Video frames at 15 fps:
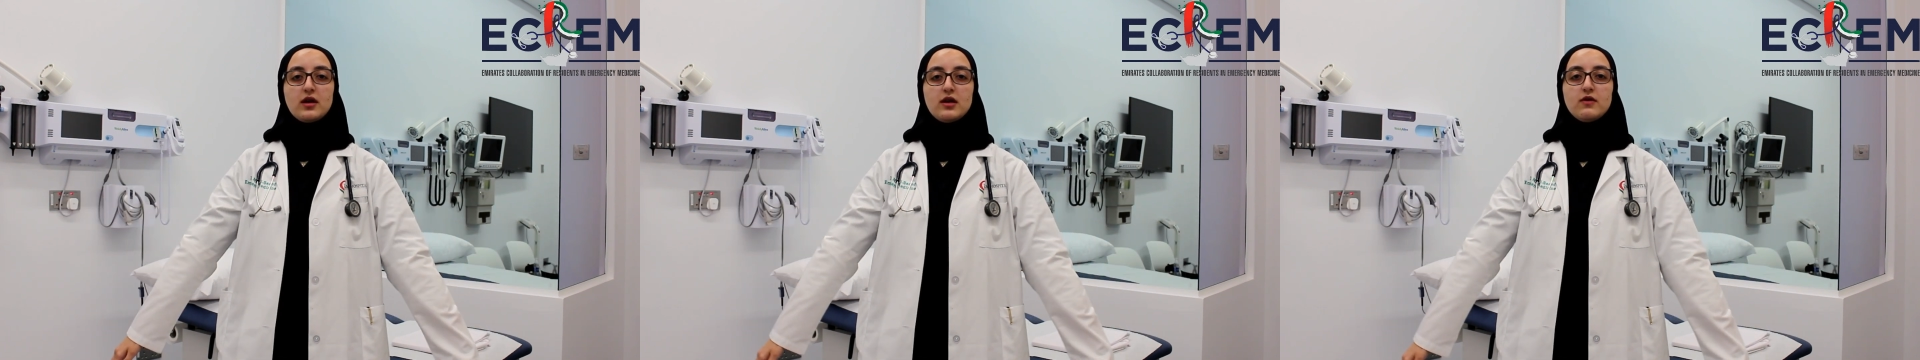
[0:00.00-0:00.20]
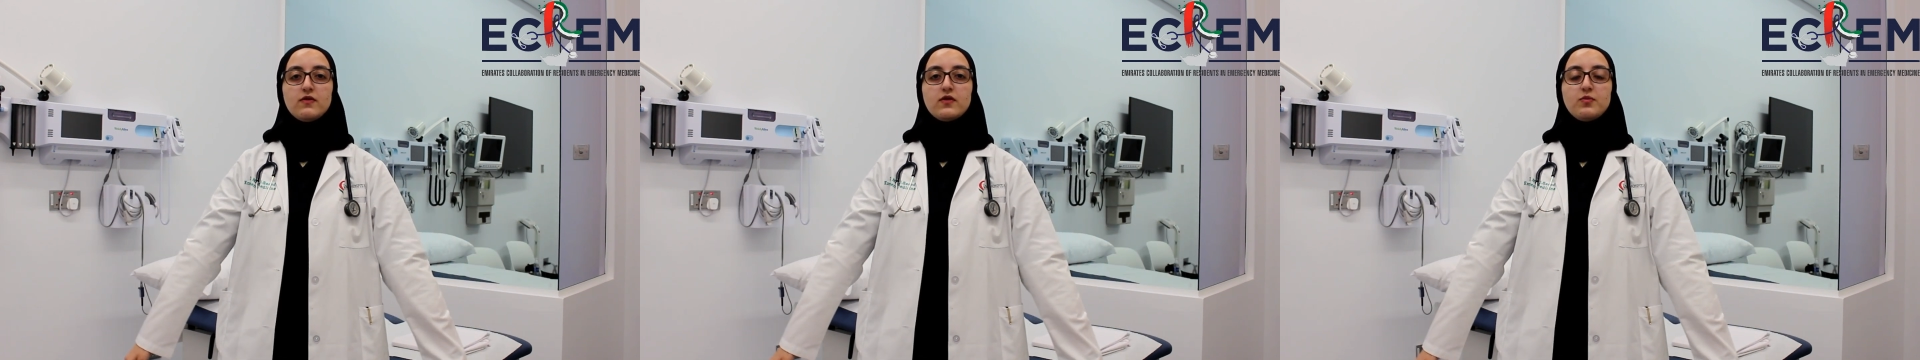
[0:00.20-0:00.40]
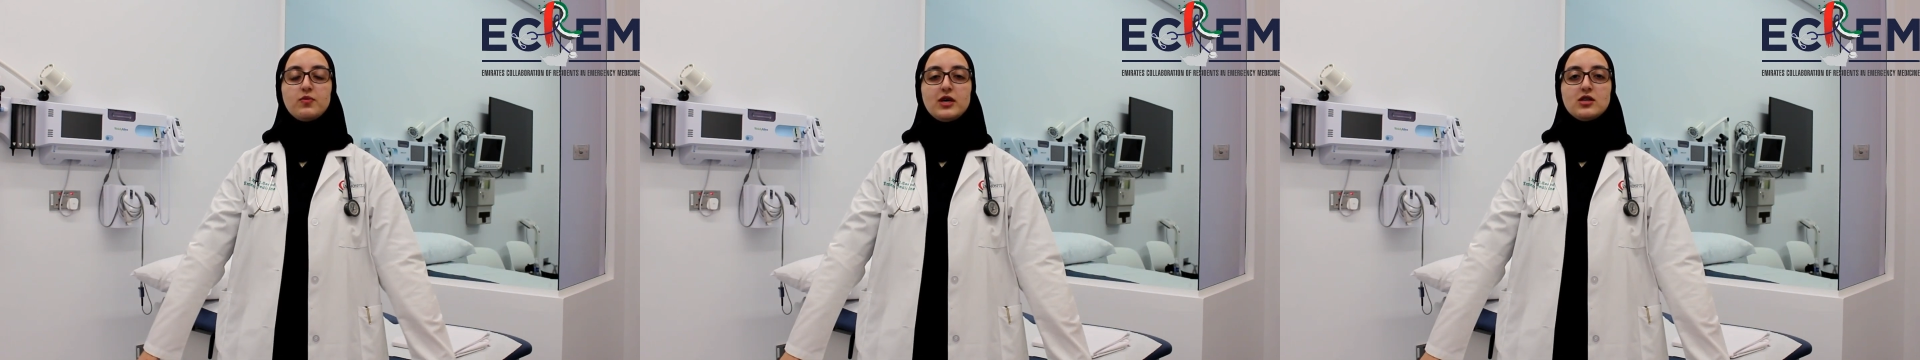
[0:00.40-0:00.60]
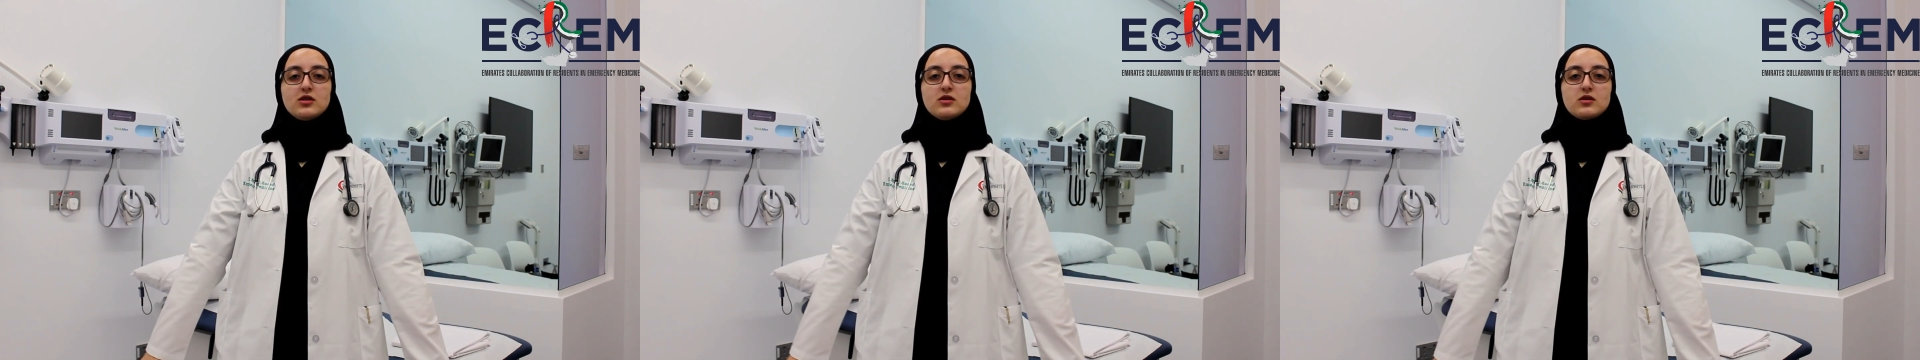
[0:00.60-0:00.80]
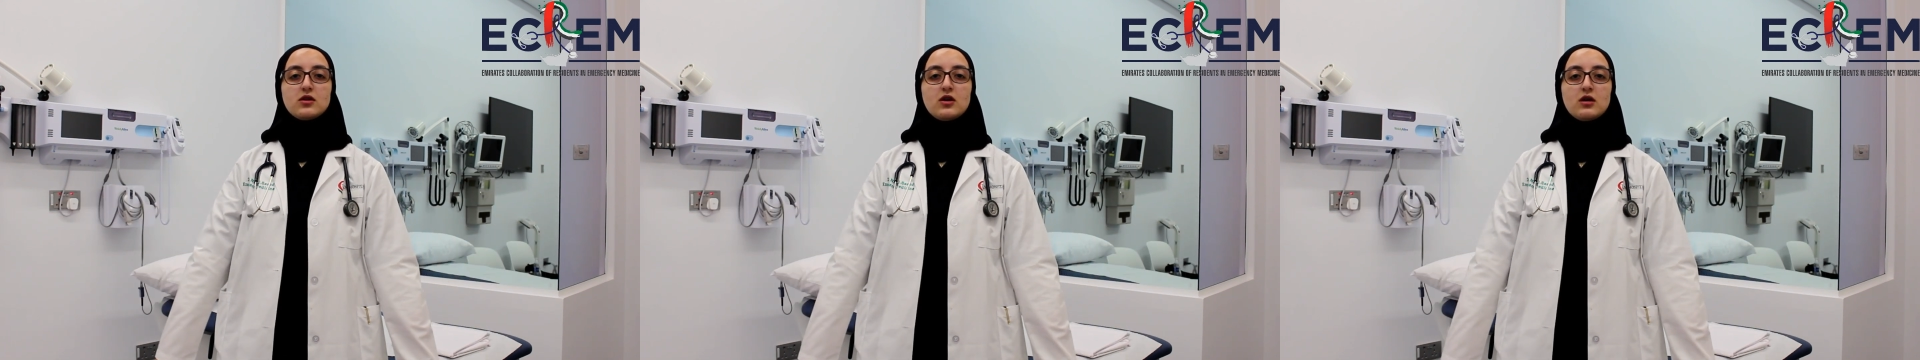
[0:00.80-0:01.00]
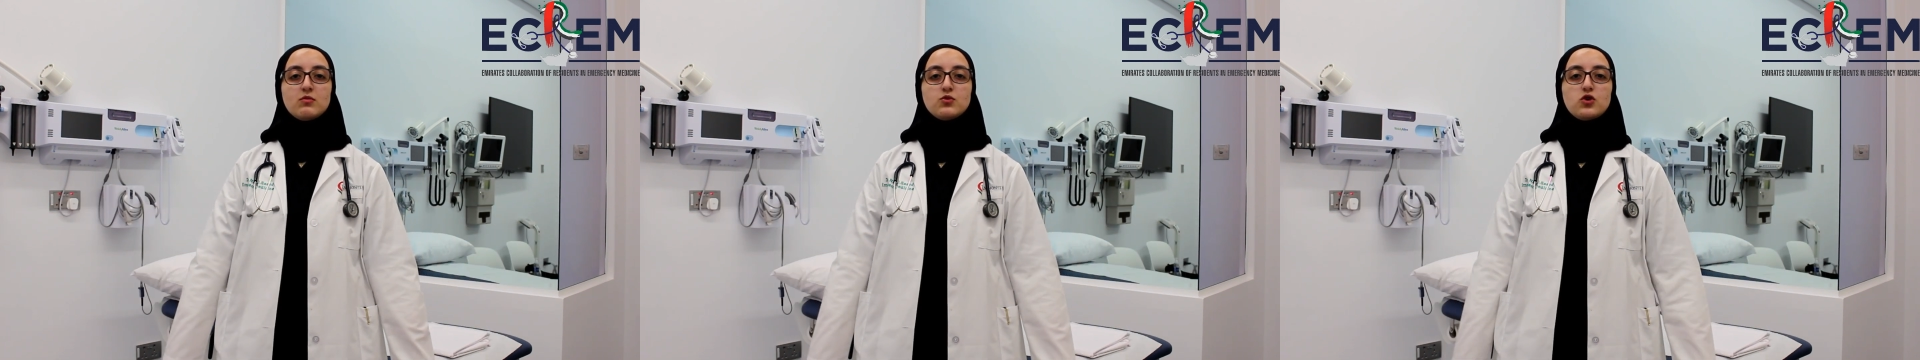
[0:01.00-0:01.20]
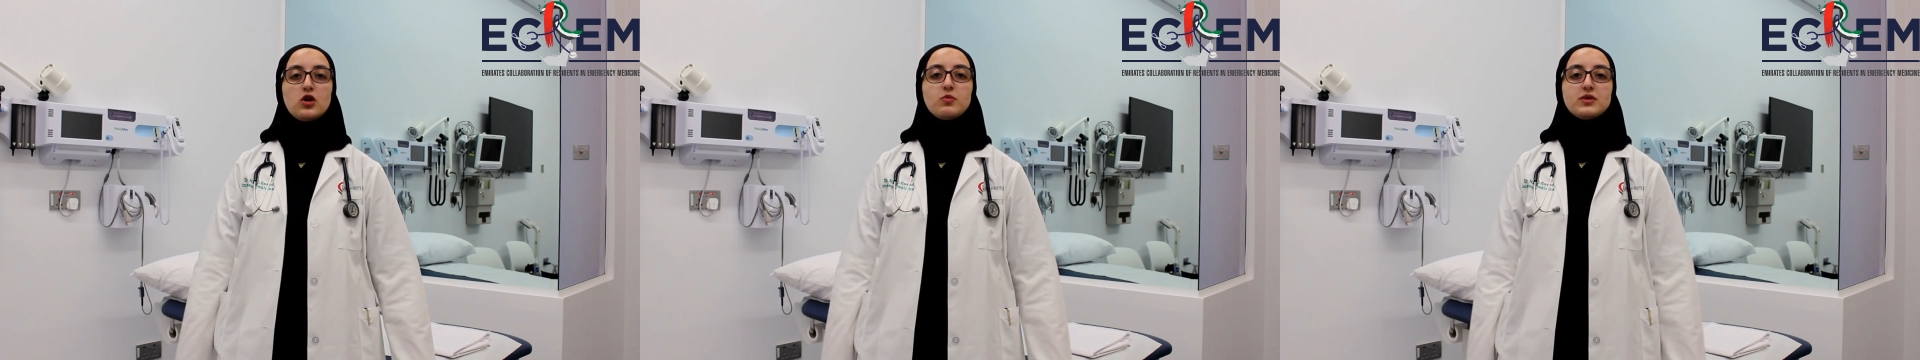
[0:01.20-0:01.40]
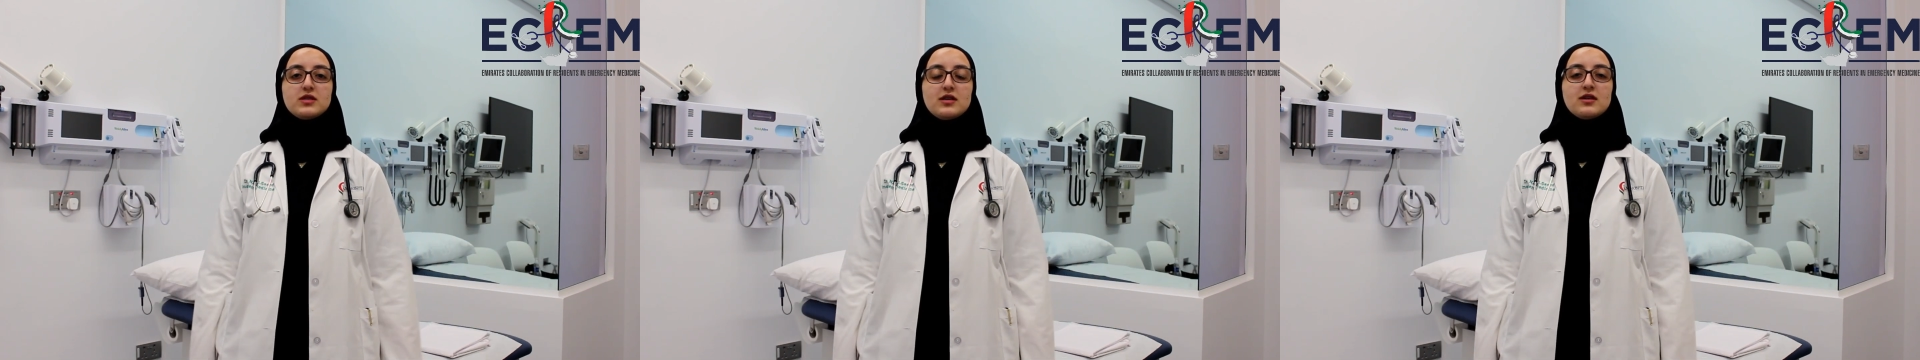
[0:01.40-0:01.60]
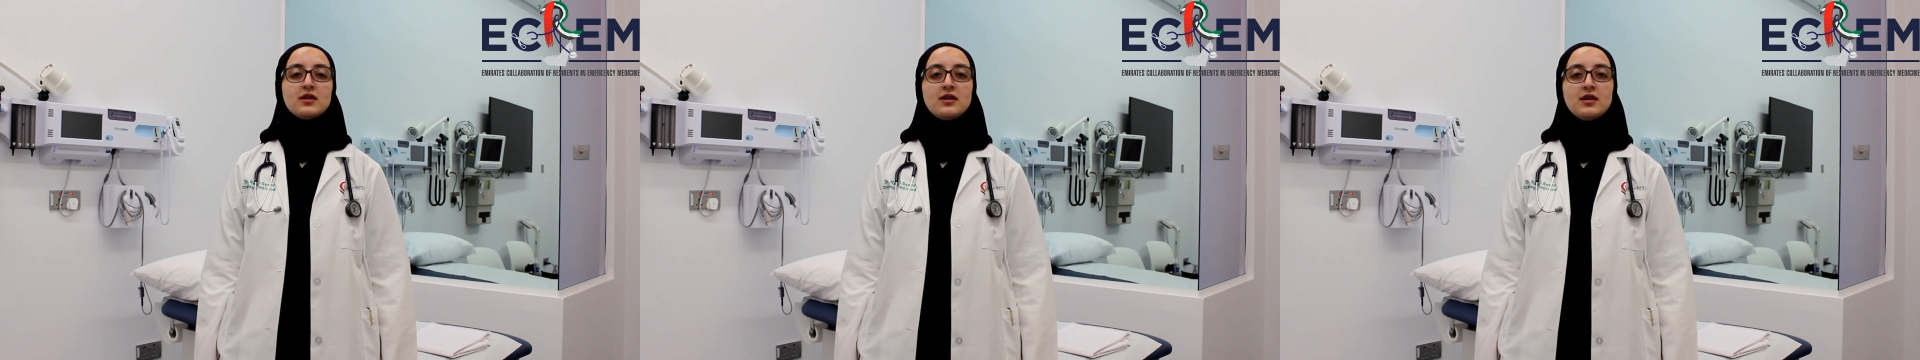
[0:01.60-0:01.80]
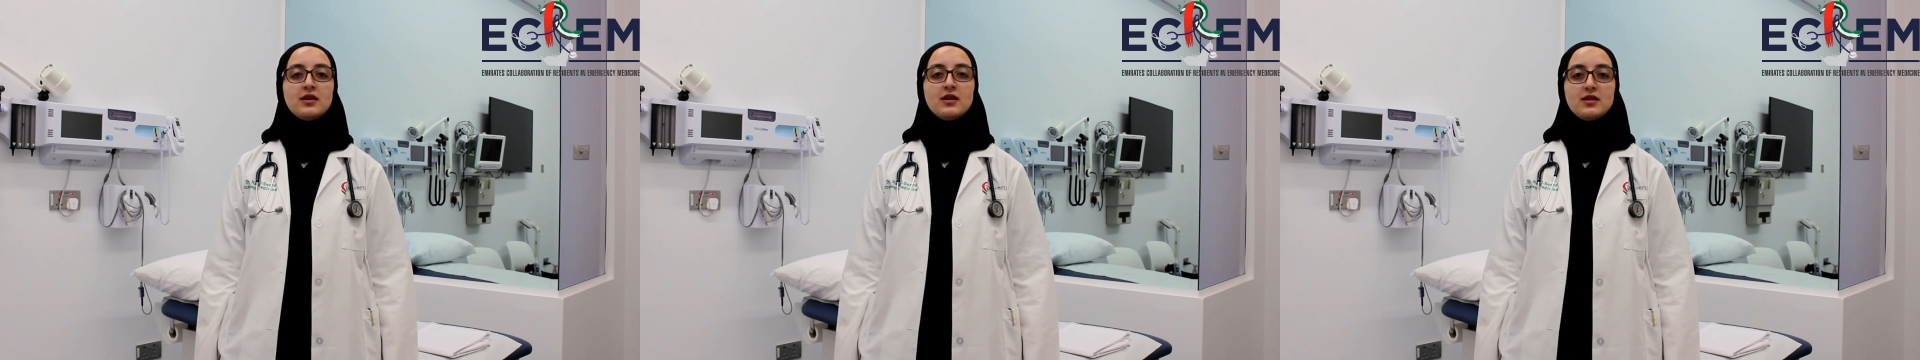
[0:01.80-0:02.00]
If the patient's arm drops
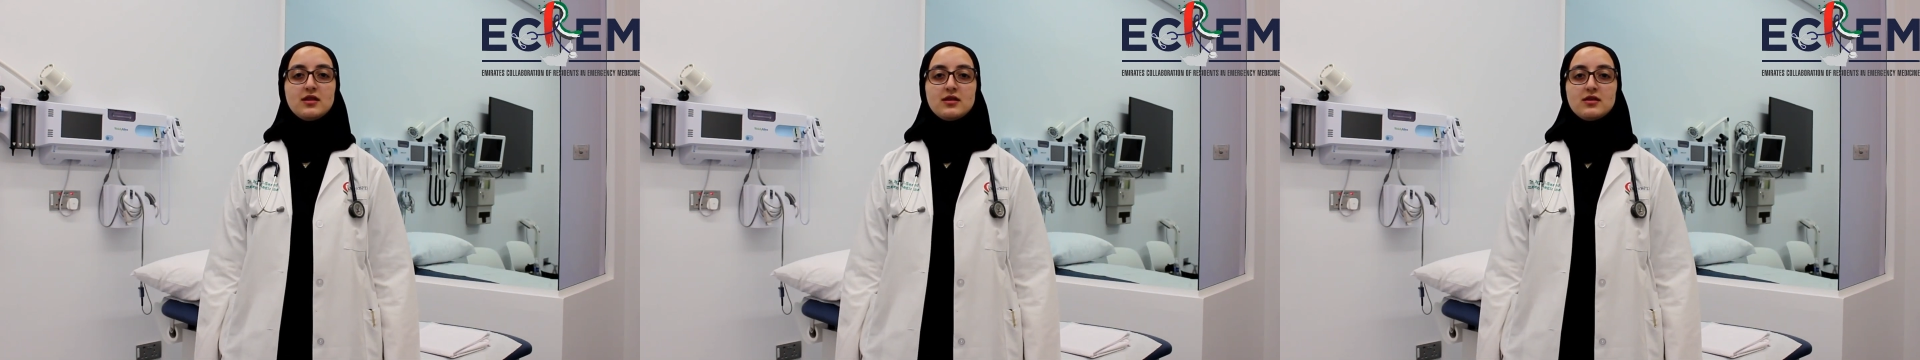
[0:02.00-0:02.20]
suddenly,